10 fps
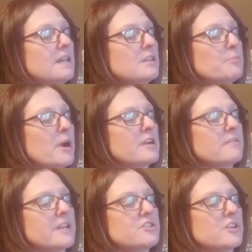The park
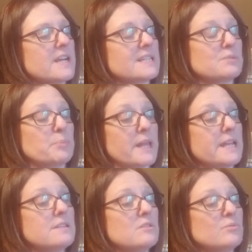ranger
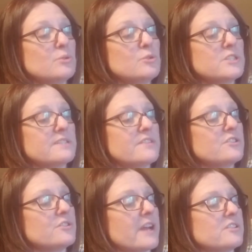explained the rules of the
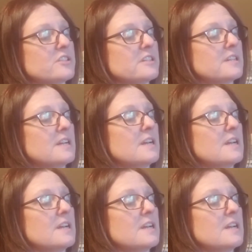treasure